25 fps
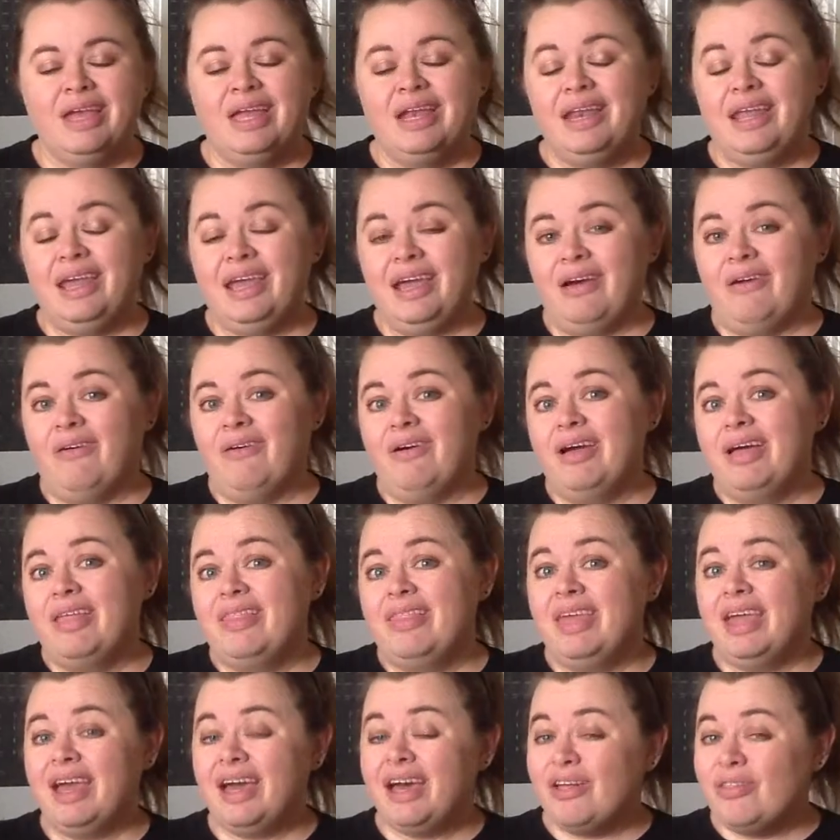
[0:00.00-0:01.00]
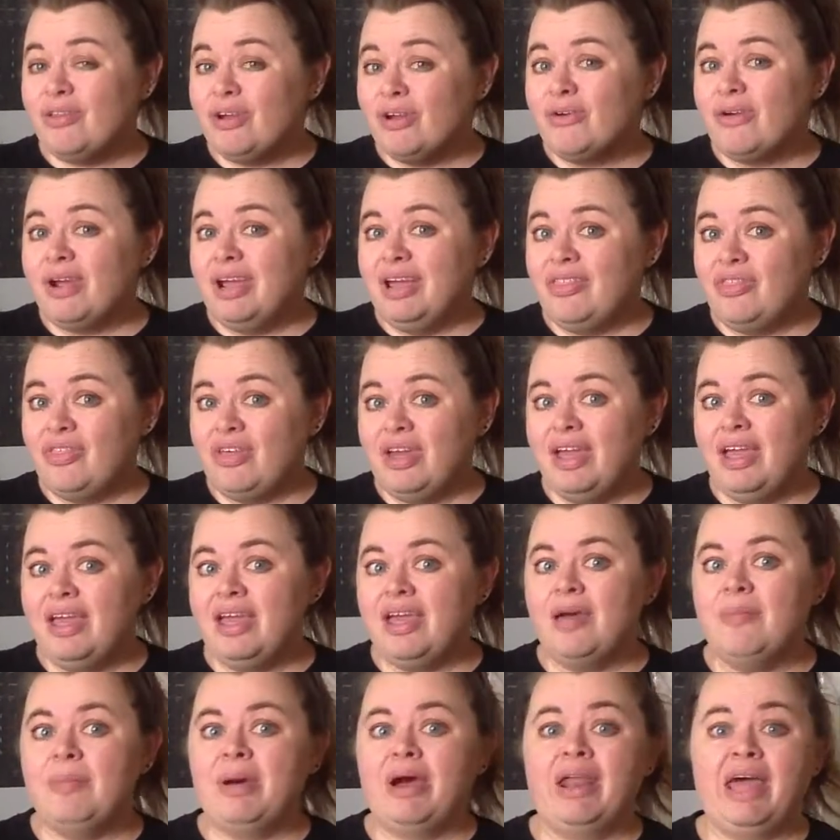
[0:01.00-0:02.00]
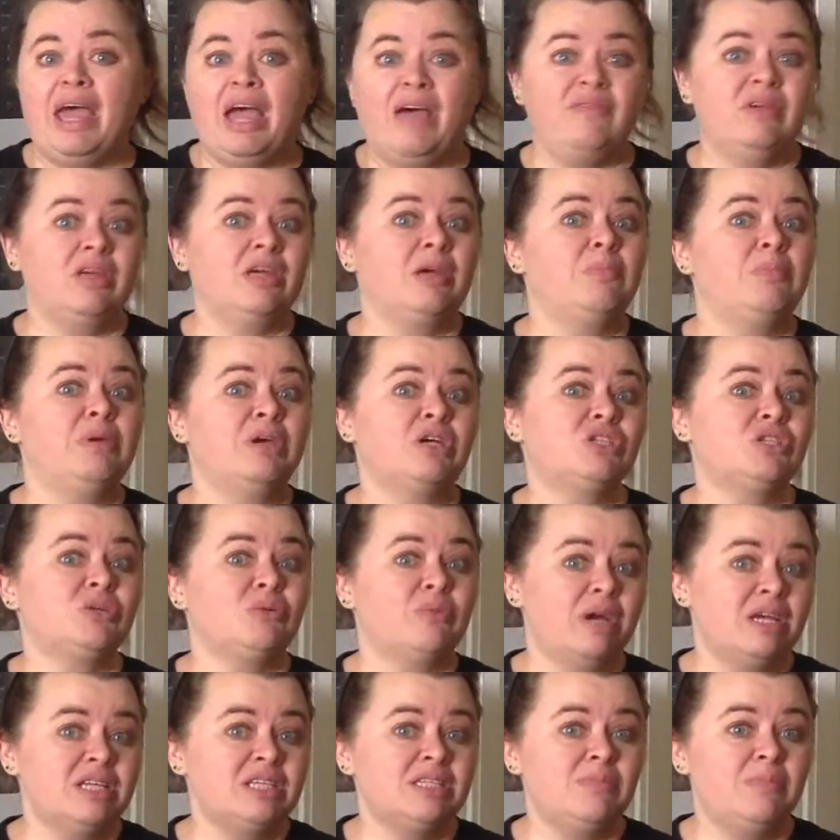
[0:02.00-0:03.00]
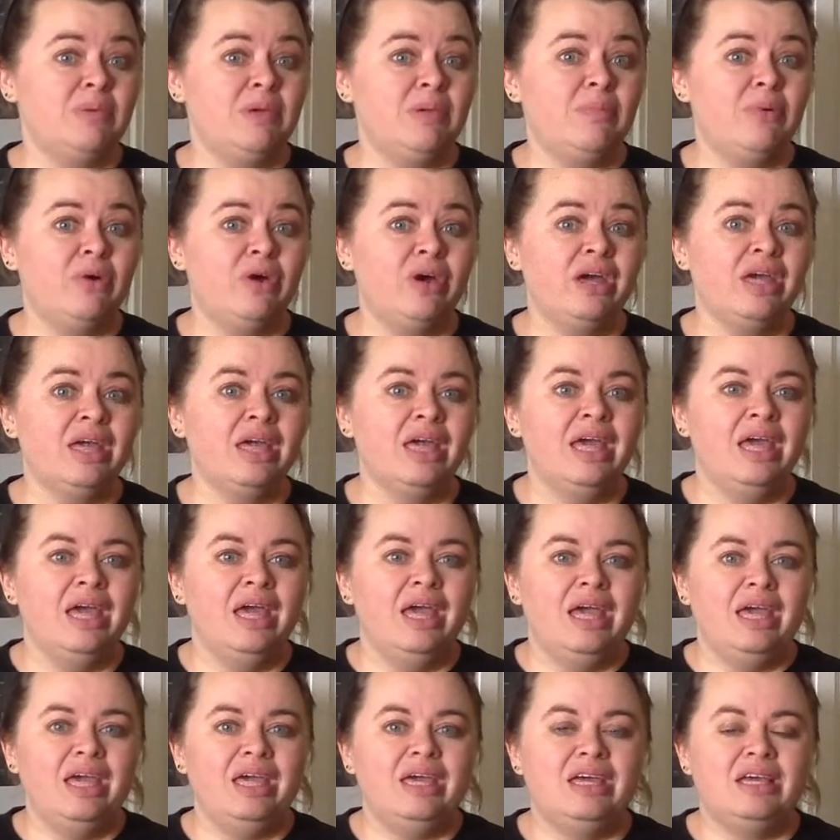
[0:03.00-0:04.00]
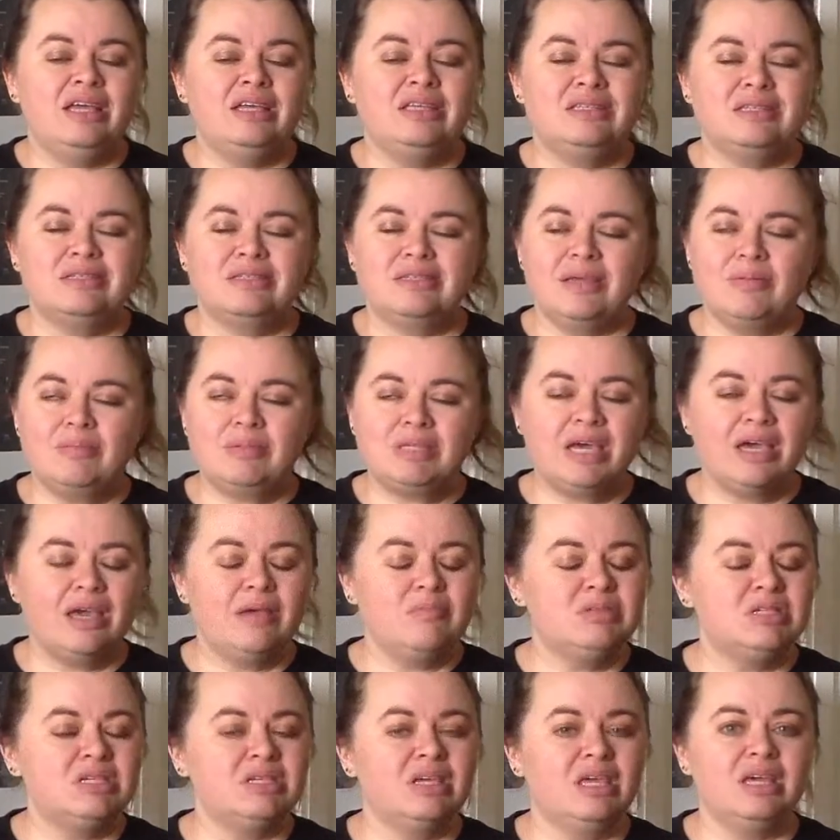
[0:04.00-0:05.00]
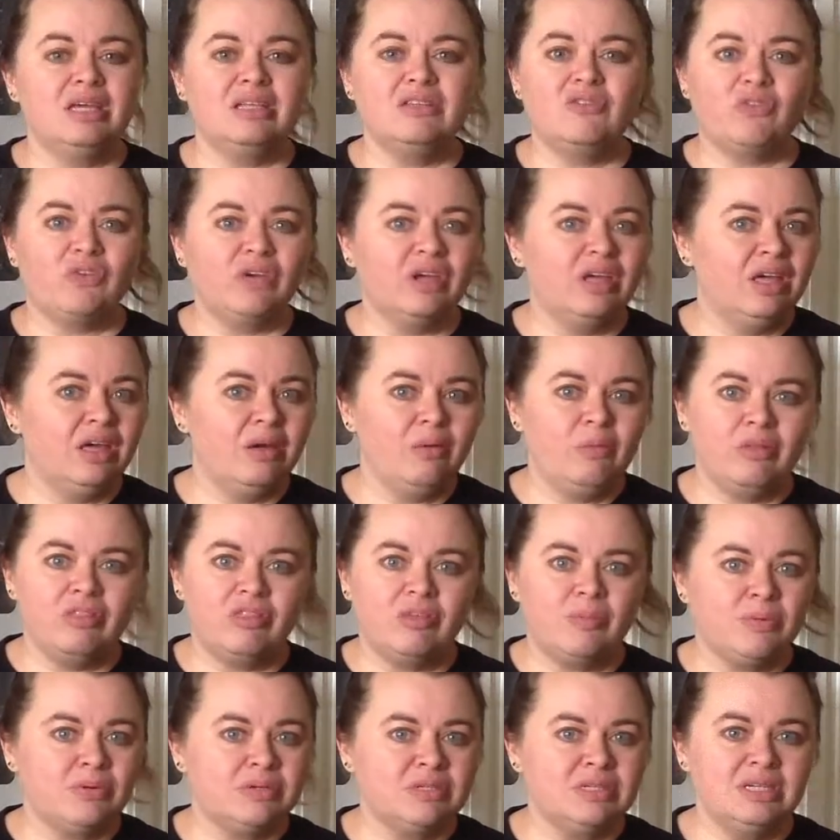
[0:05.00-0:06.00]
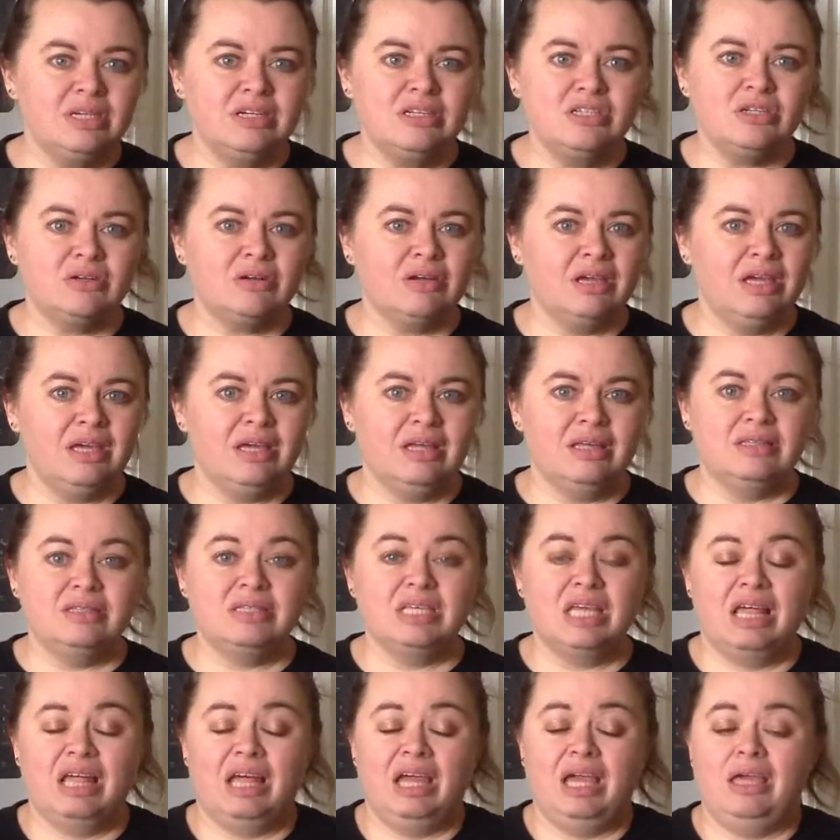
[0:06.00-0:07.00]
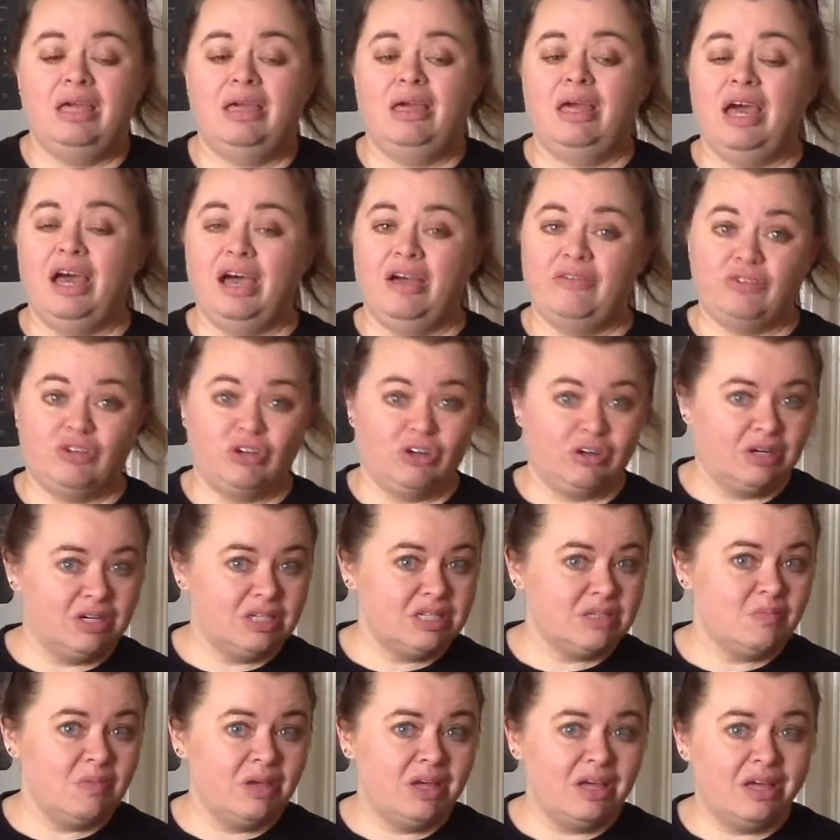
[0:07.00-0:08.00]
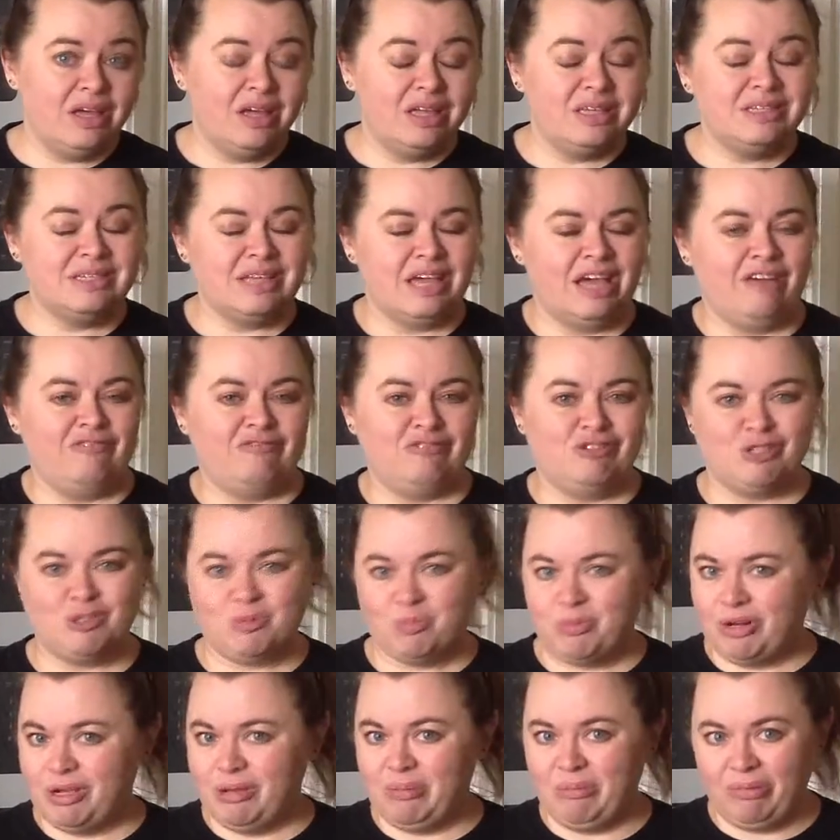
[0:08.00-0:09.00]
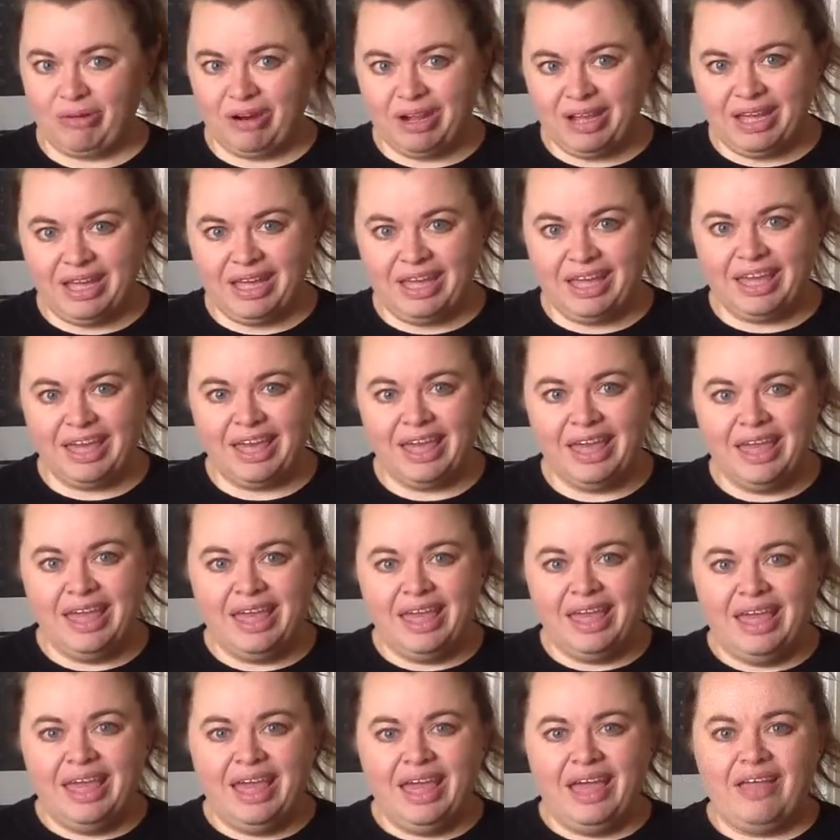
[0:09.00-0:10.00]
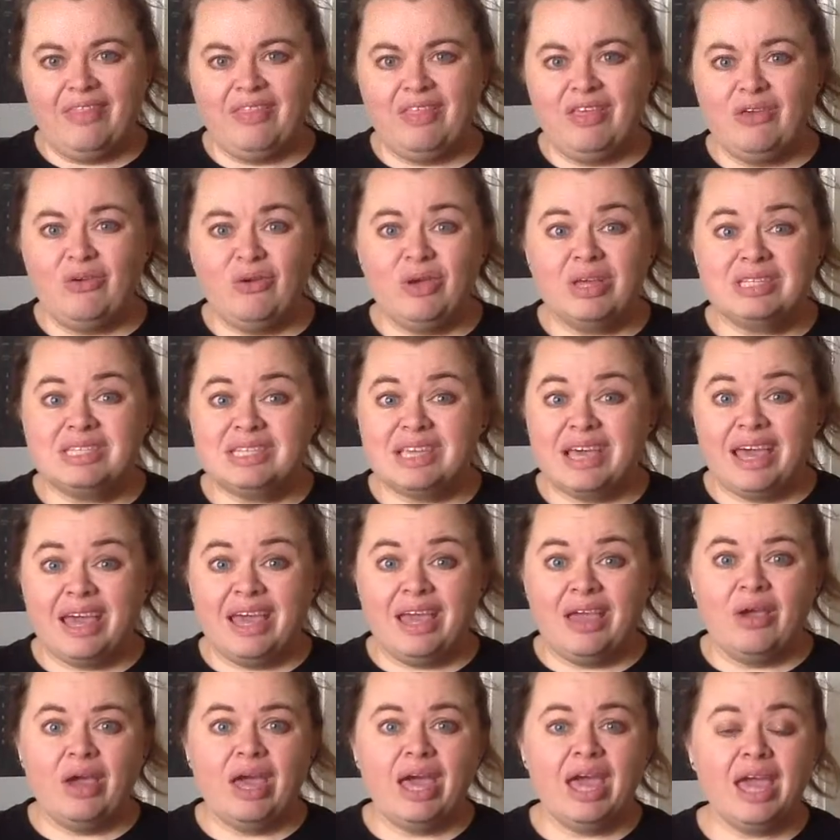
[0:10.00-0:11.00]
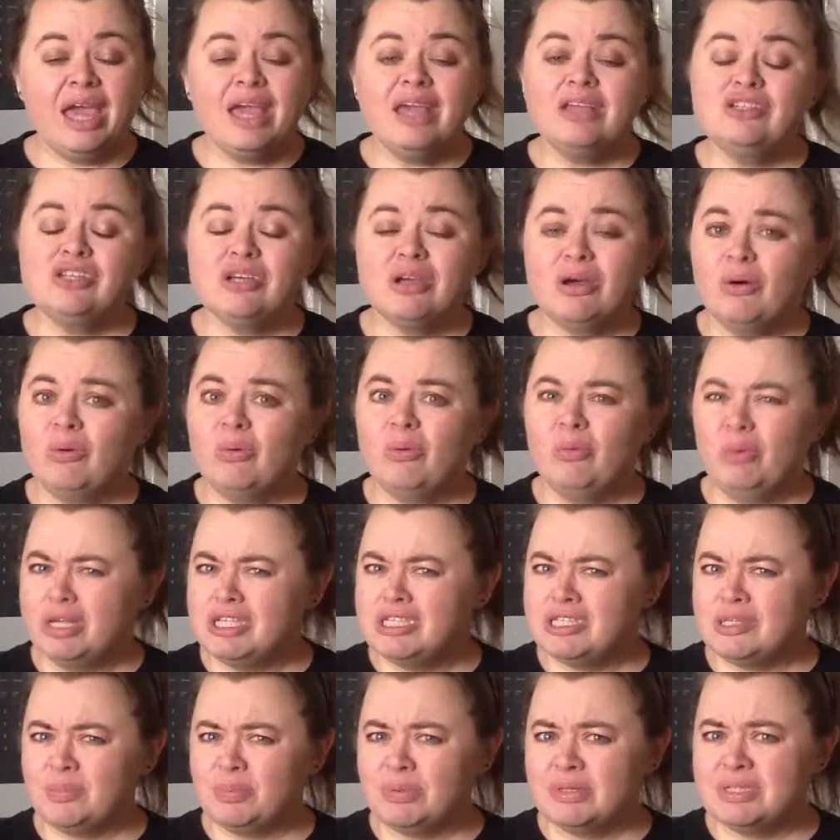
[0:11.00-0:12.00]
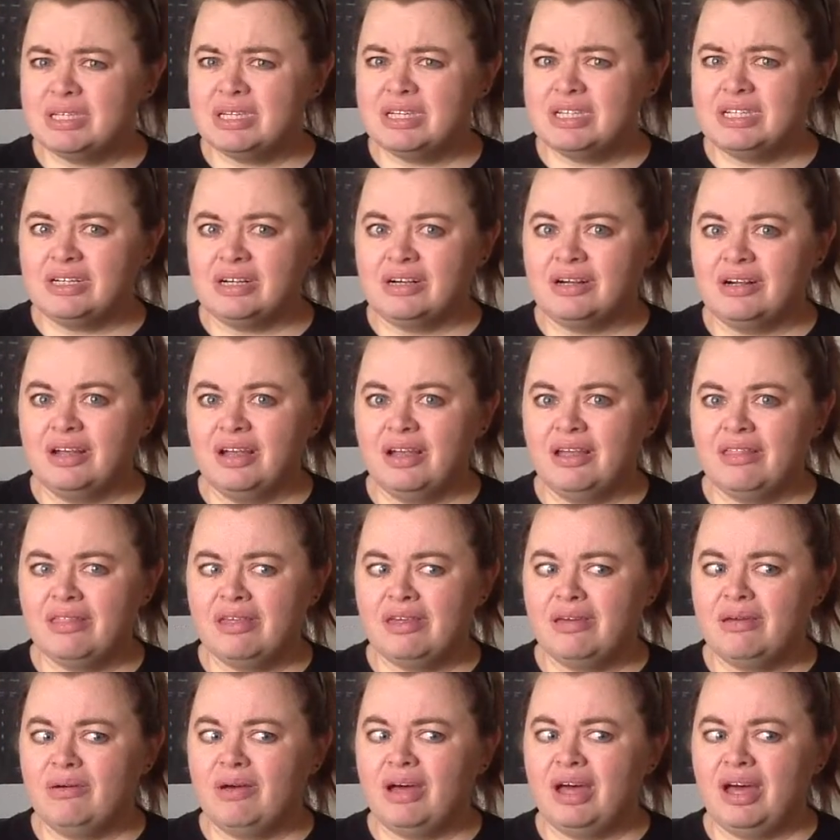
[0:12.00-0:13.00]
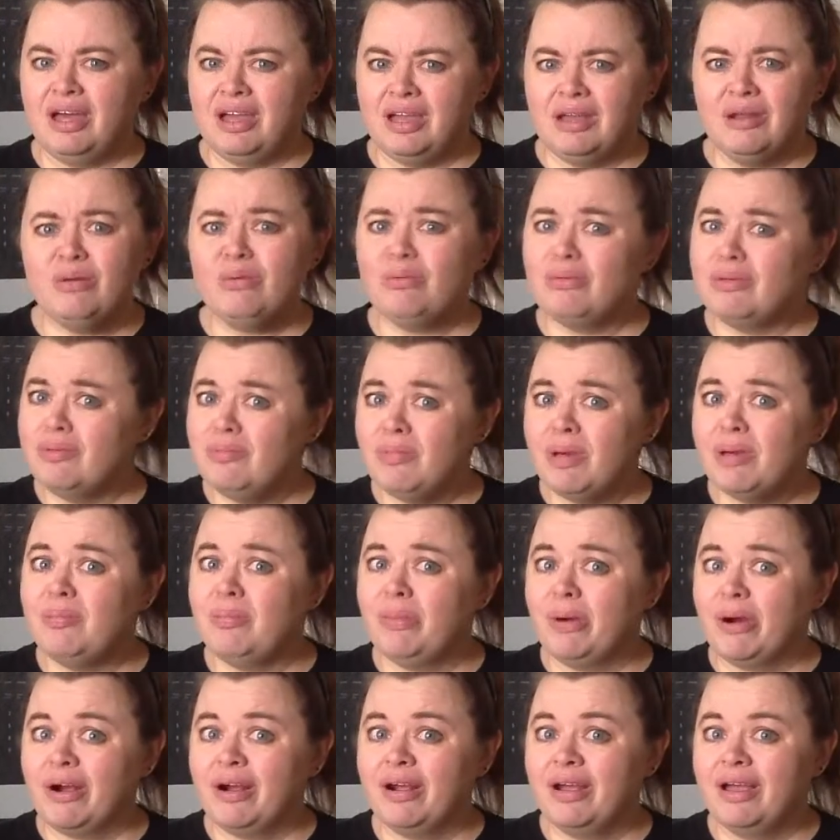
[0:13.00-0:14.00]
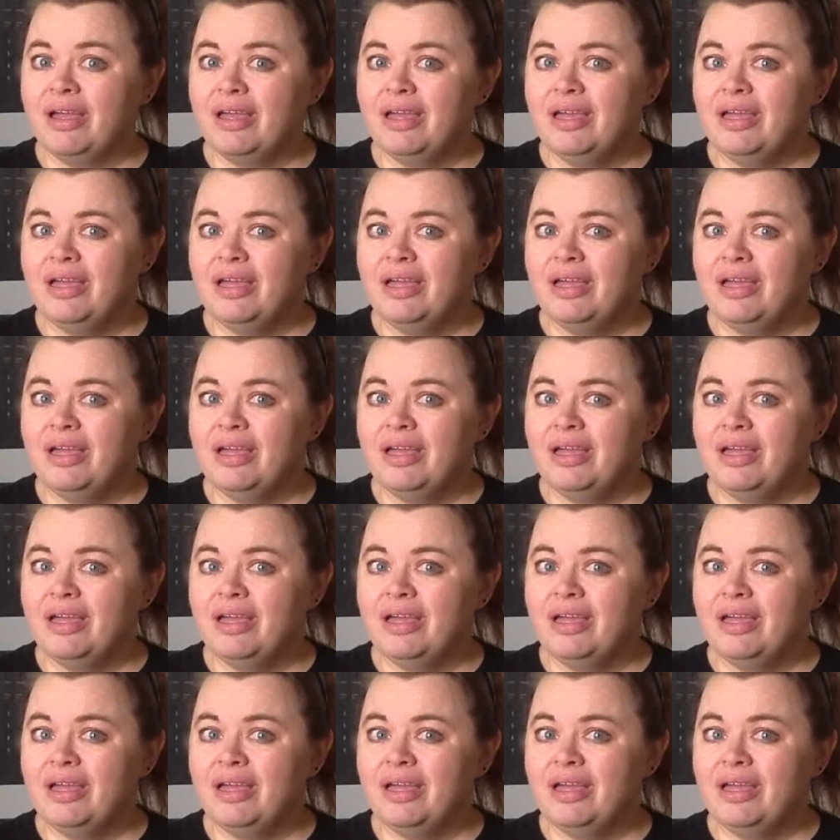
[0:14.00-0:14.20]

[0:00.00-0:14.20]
Now, the other great thing about having a picture recipe book is sometimes kids forget what the procedure is, like after Christmas, after spring break, and then you could say, "Hey, Joe, what's the procedure?" And they go, "I don't remember."